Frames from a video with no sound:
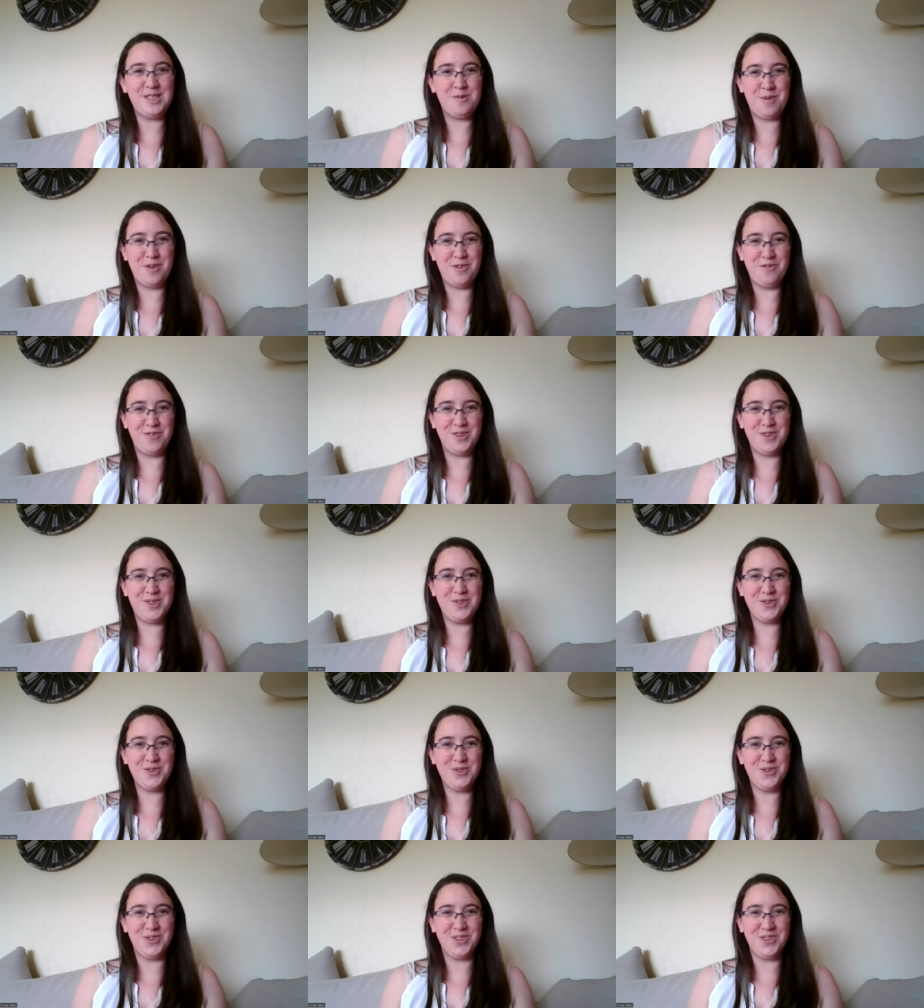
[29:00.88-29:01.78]
to be
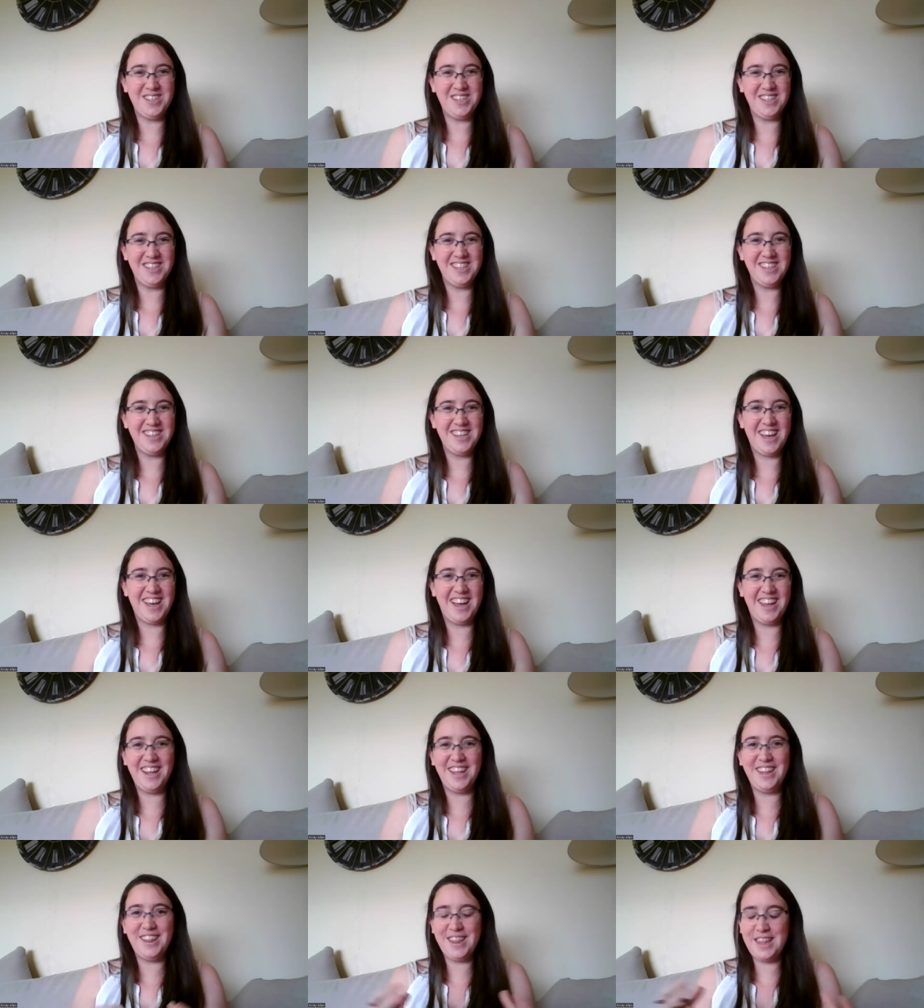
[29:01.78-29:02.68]
restored.
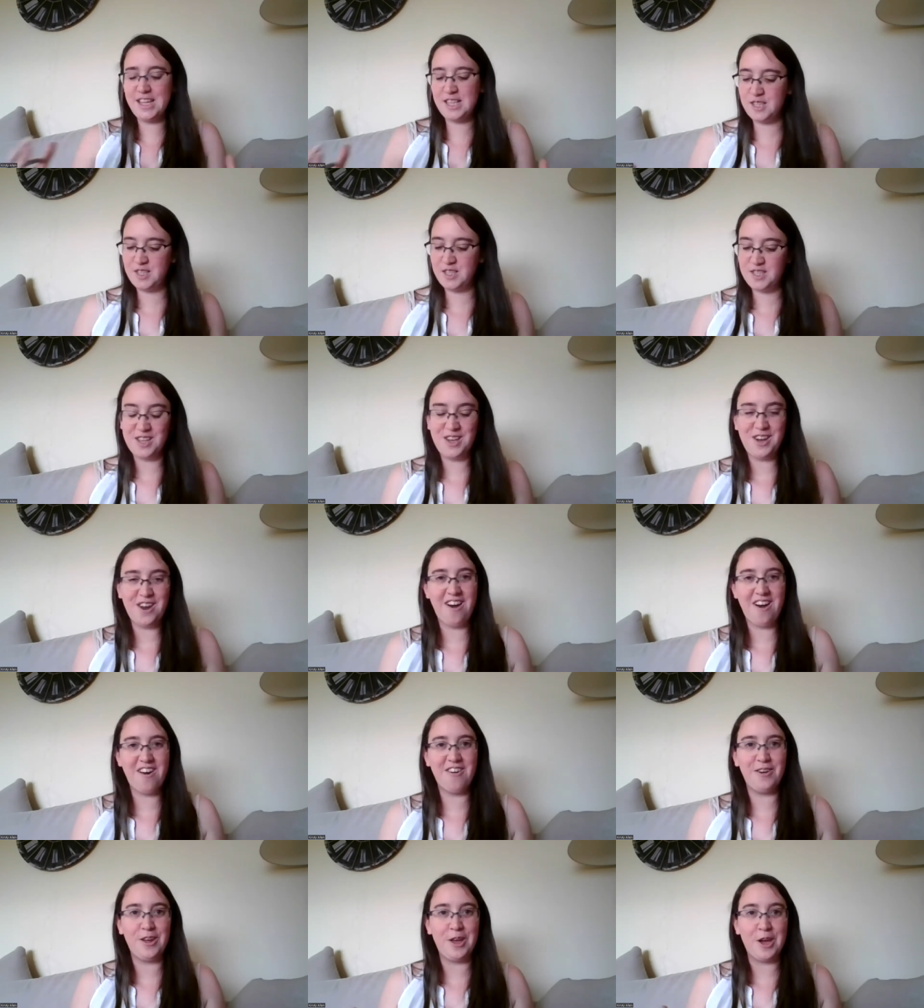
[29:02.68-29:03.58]
And in this
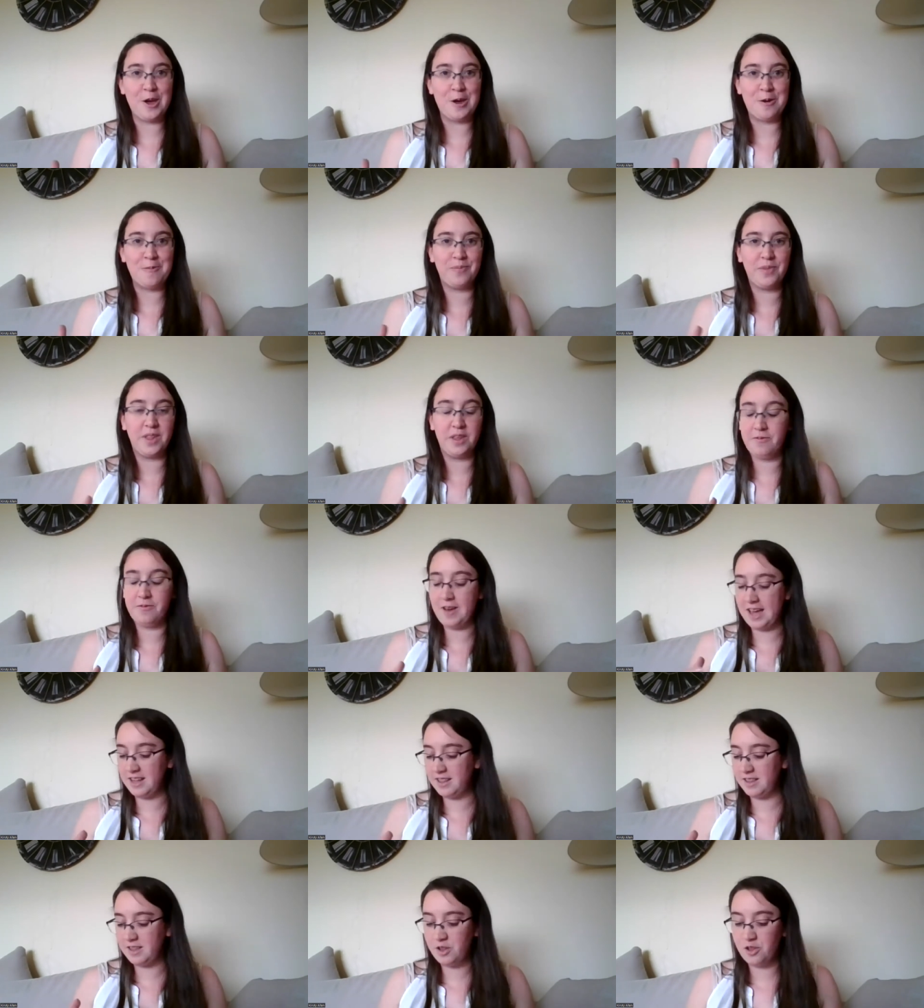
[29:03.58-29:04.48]
scenario, in
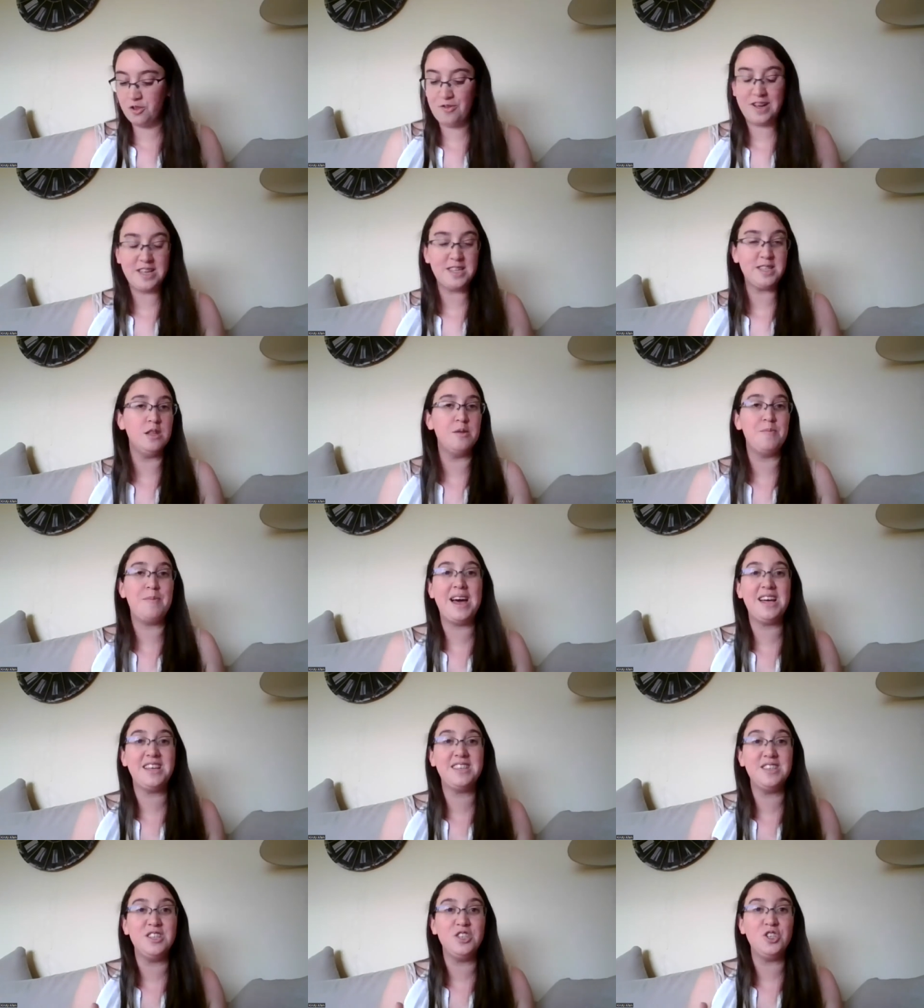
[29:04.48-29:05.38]
fact, the rest of the
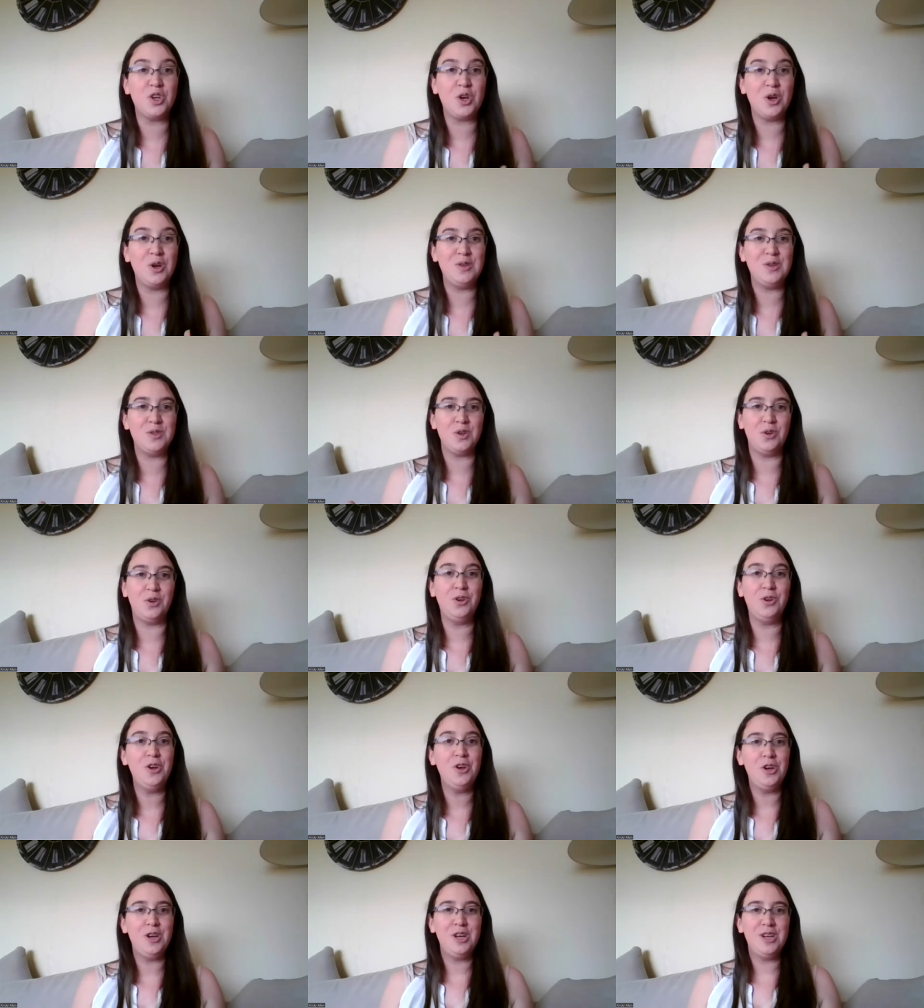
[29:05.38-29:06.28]
passage goes on
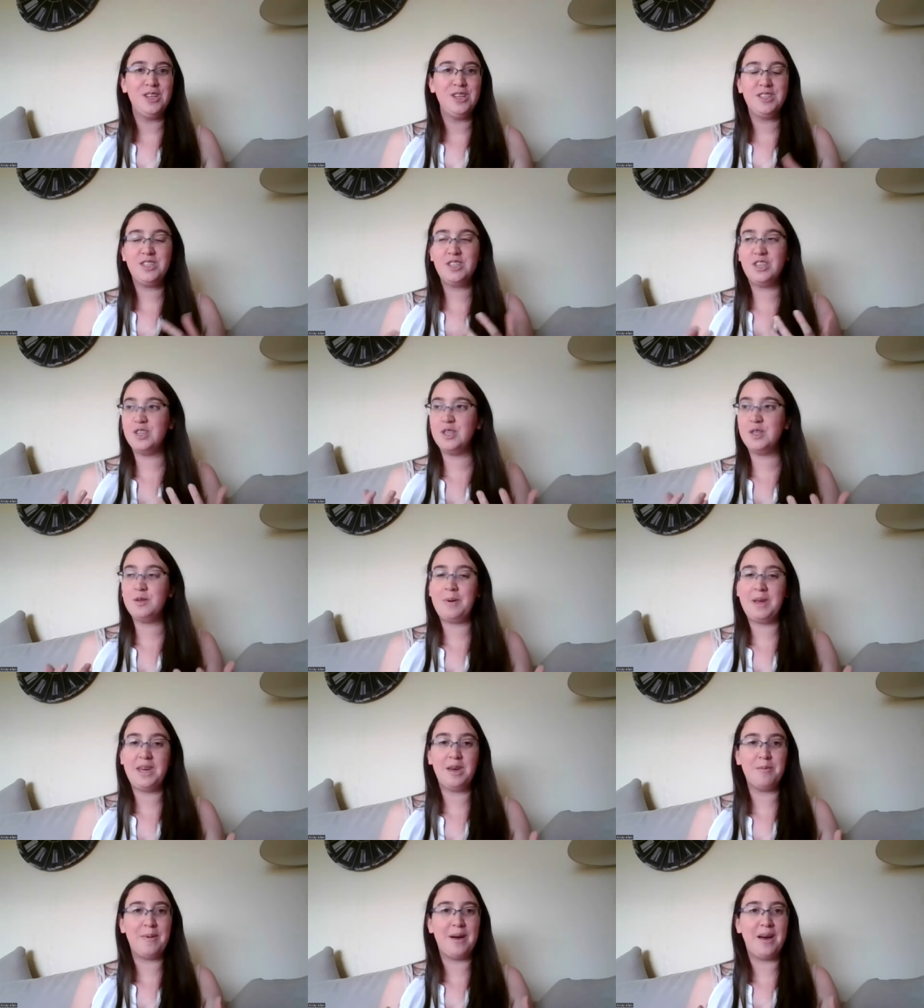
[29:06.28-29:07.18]
to
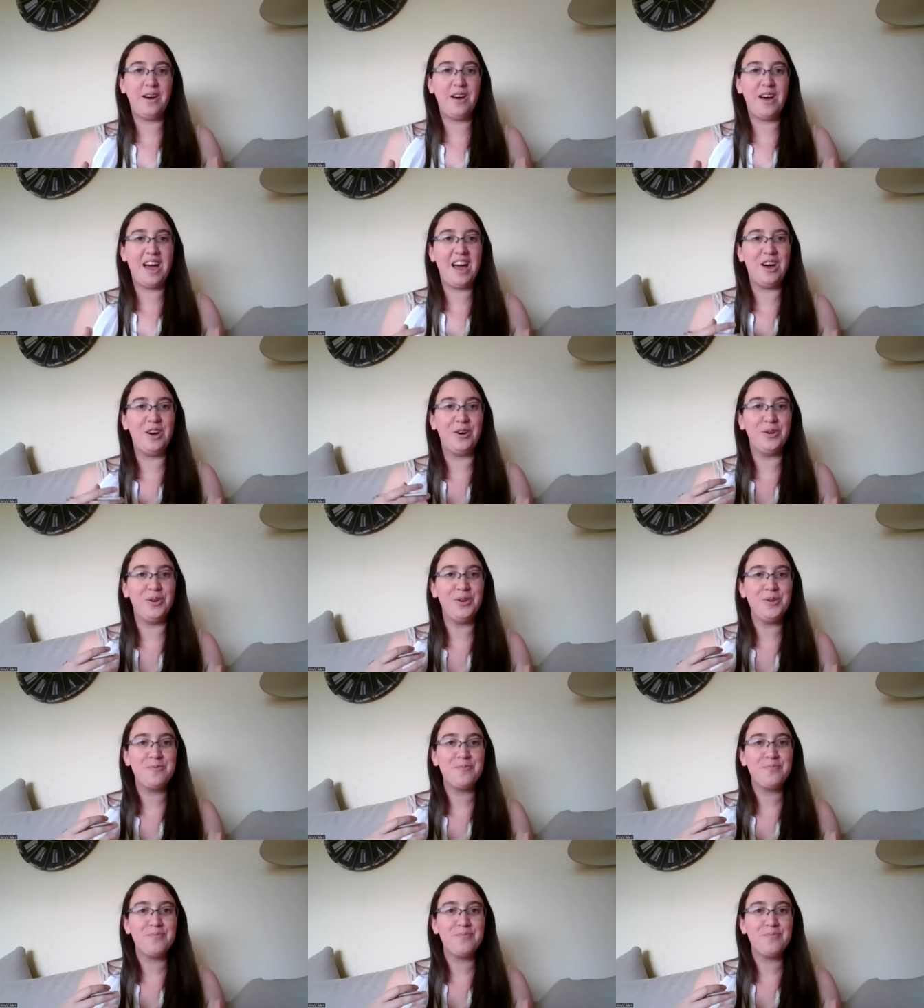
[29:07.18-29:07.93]
speak about how